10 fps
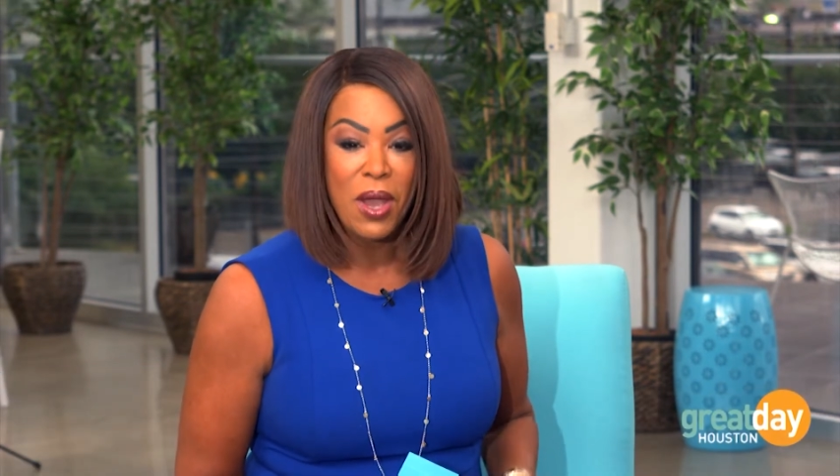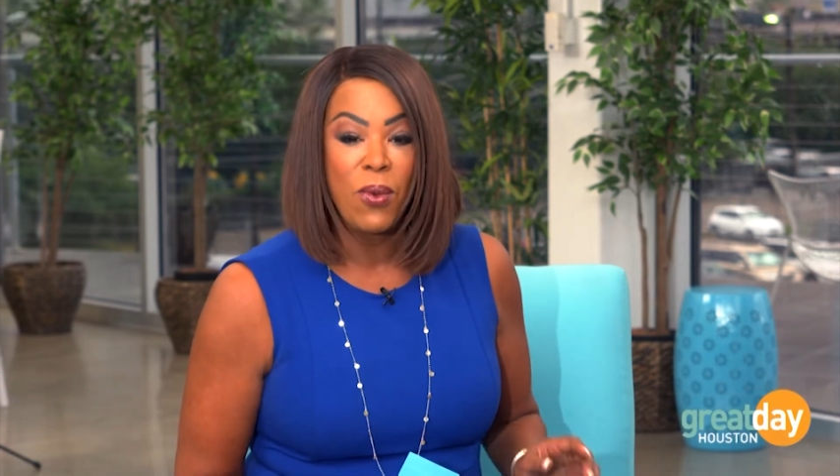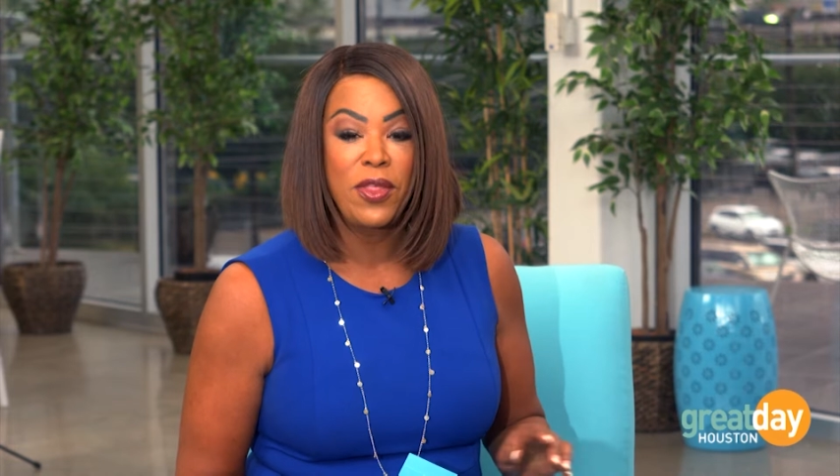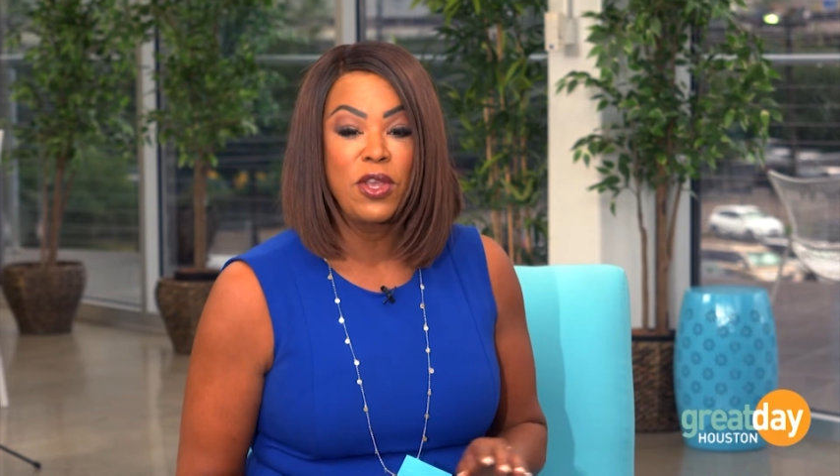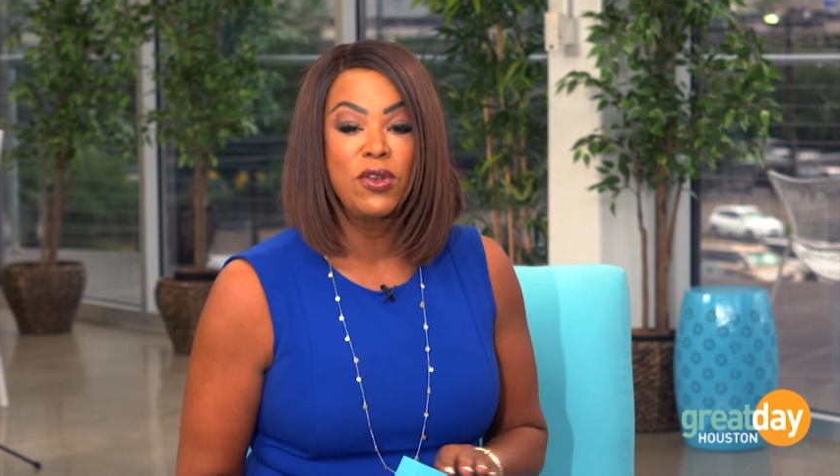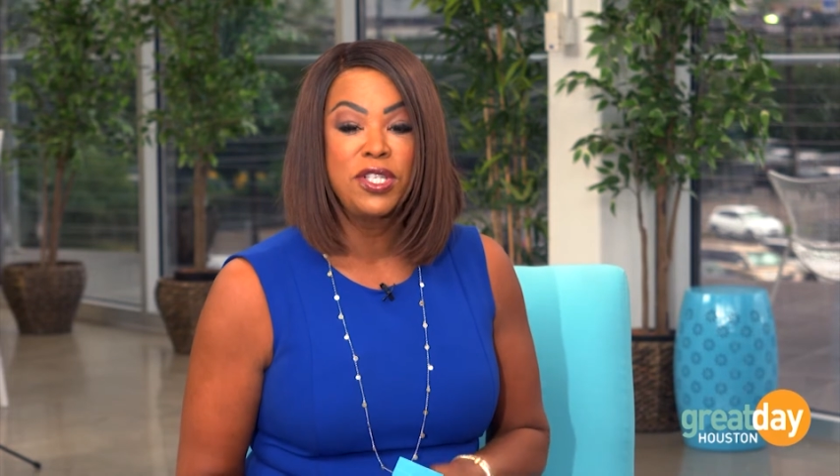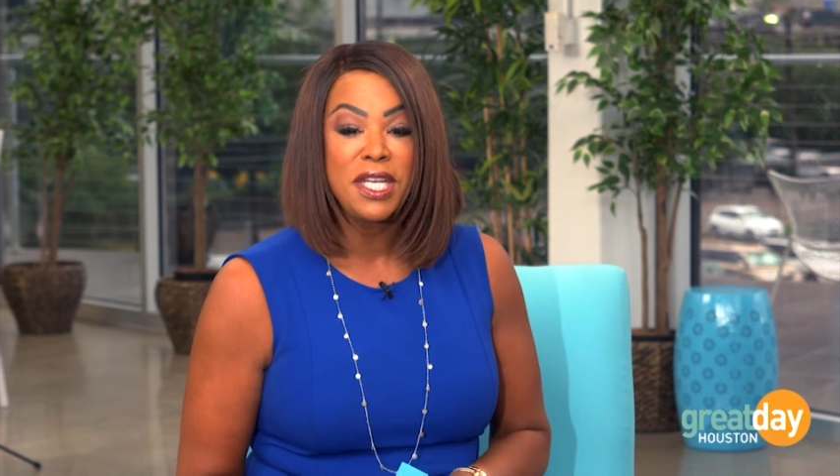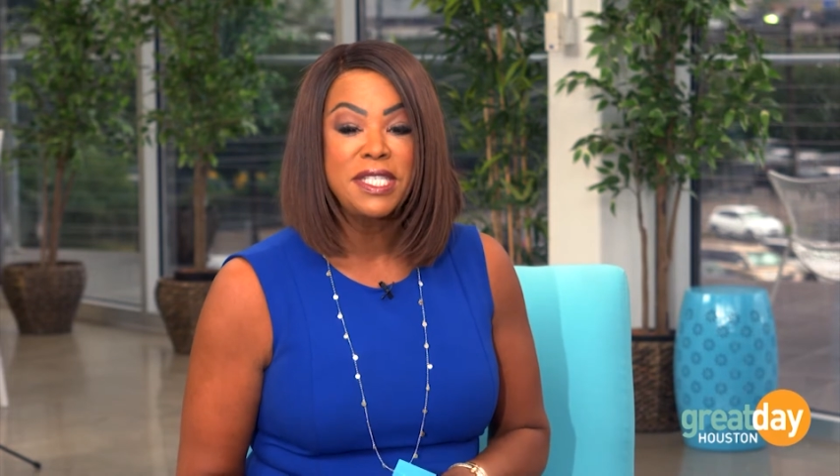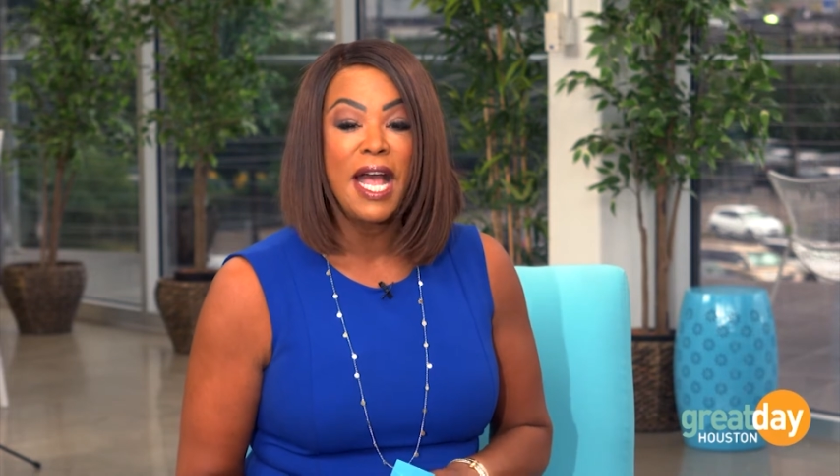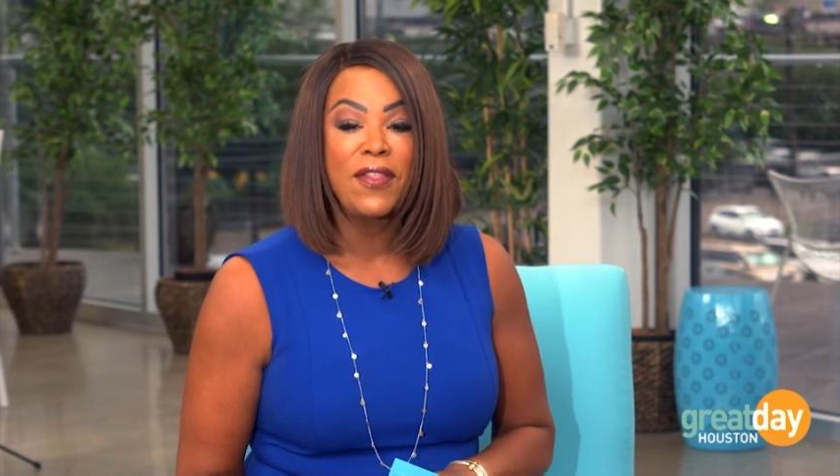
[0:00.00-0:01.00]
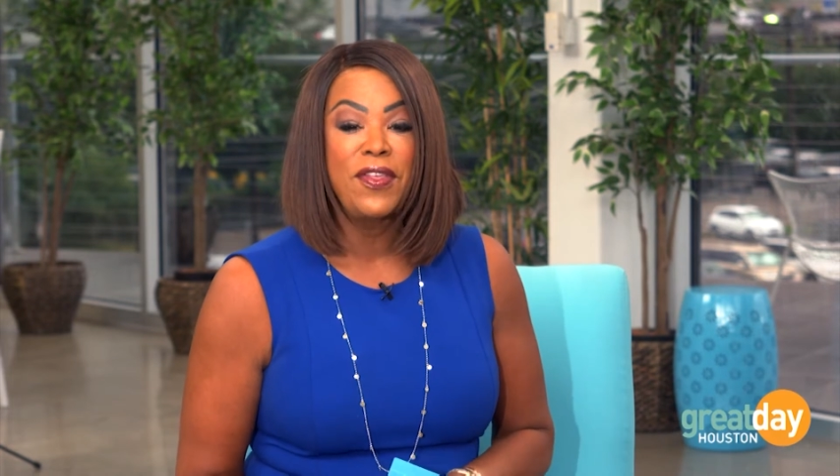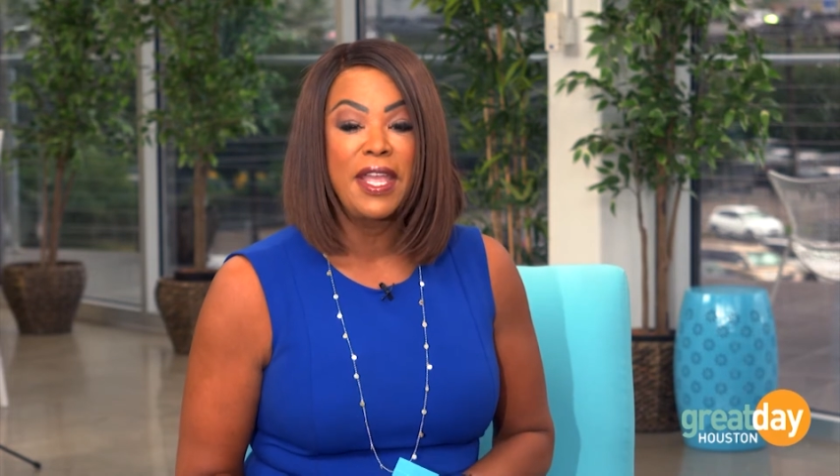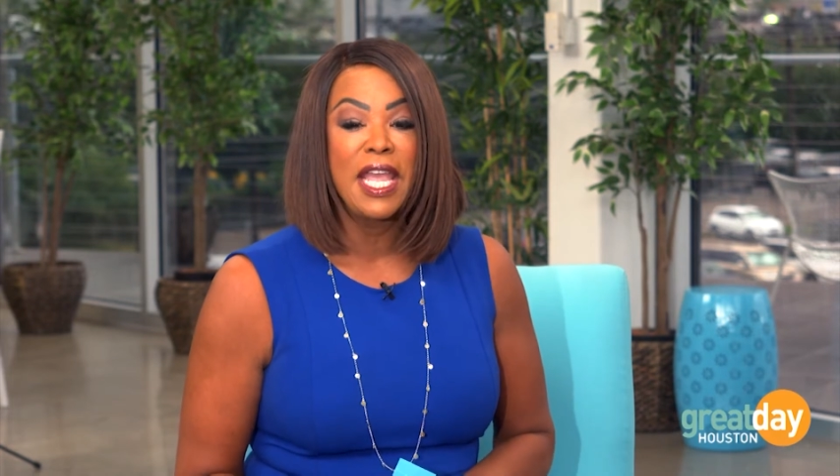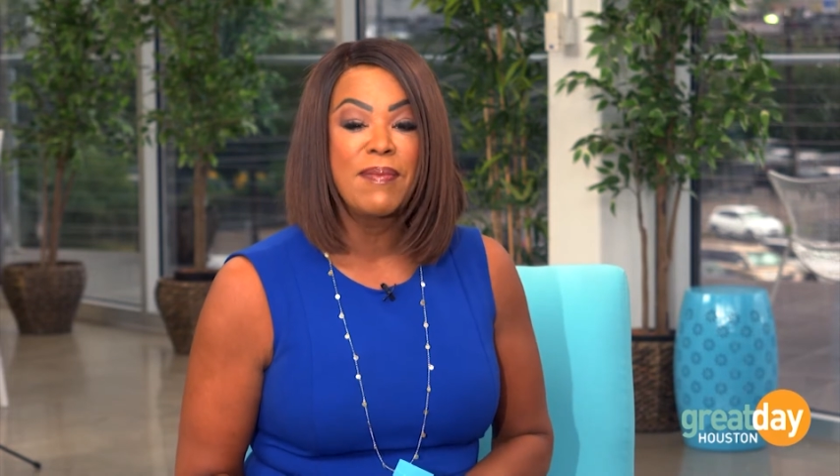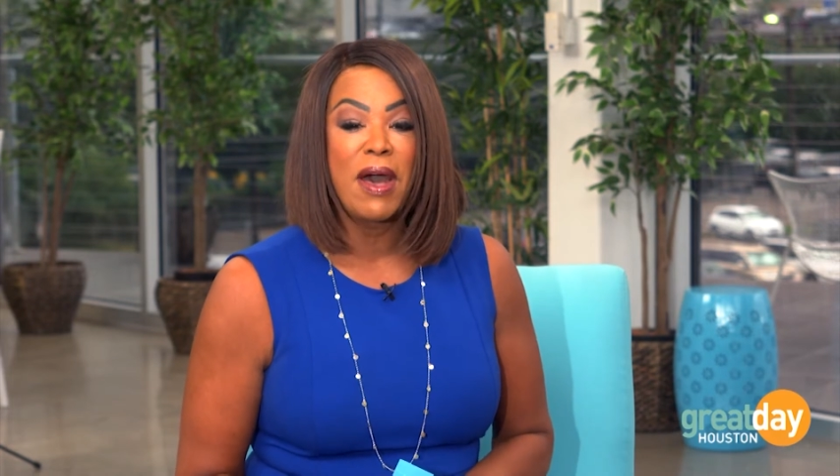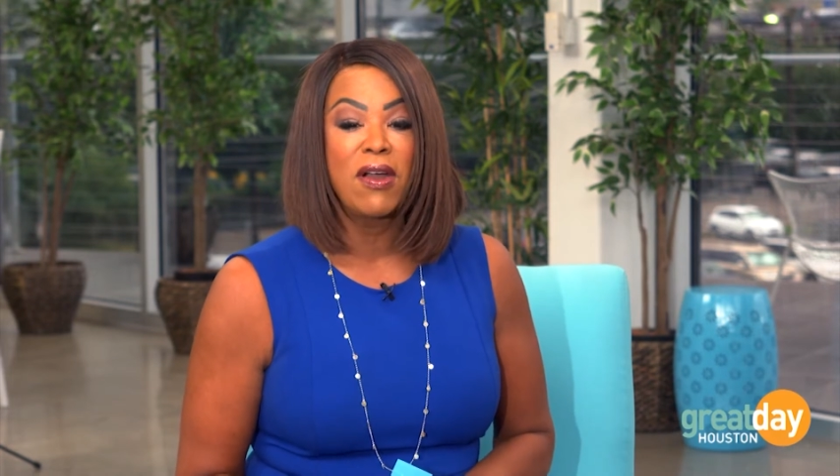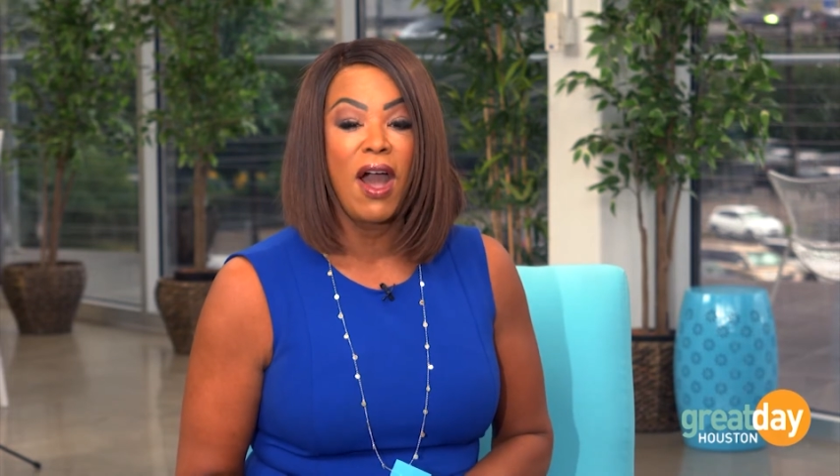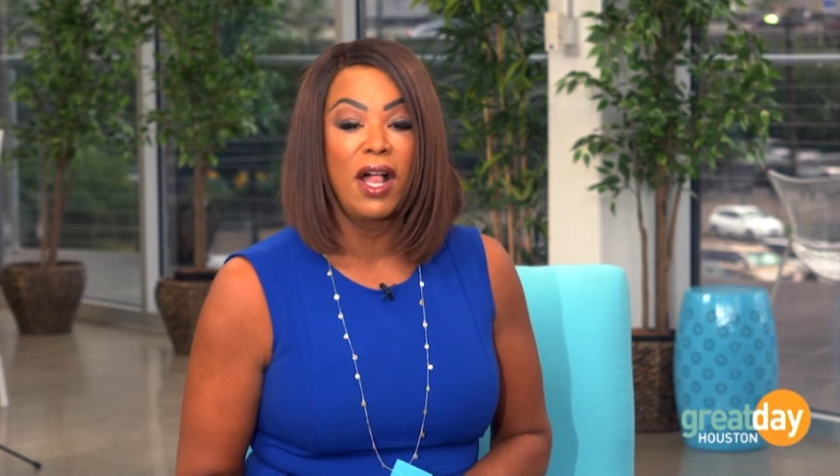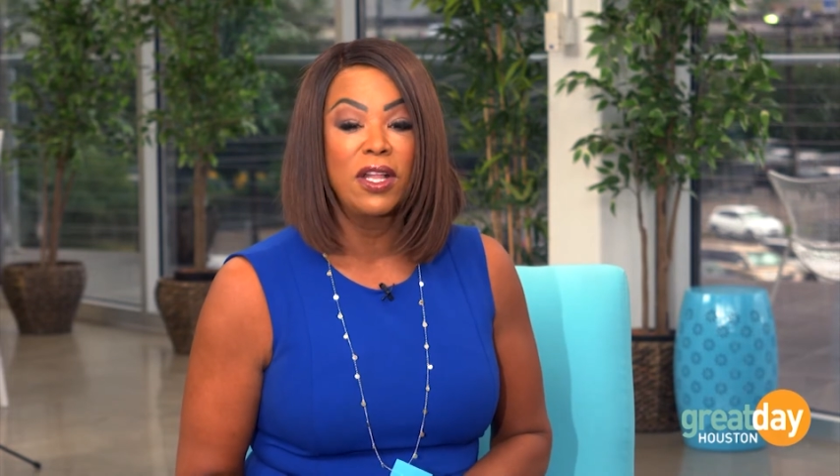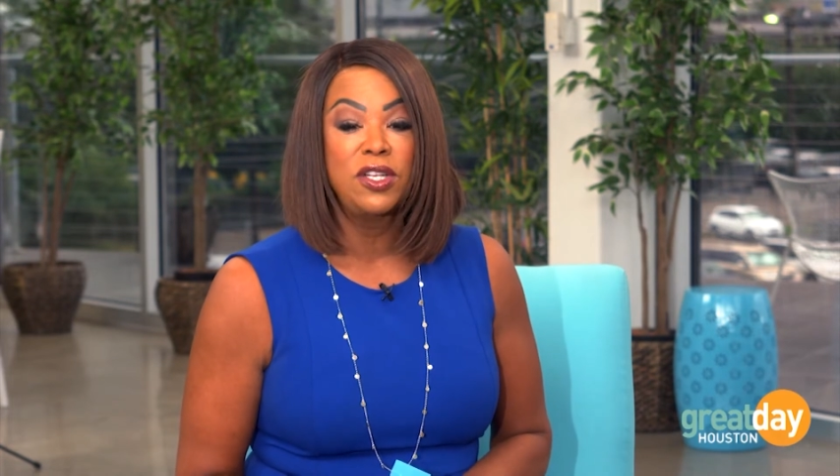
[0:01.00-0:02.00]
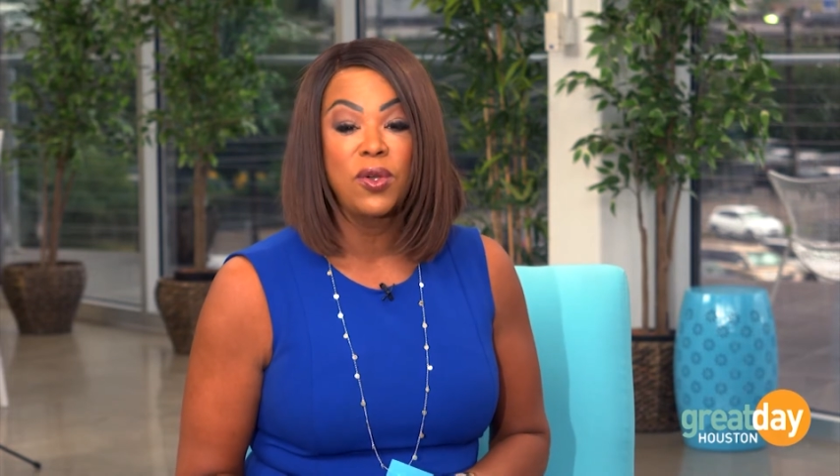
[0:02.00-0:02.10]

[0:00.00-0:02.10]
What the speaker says: Whether you're just now thinking about college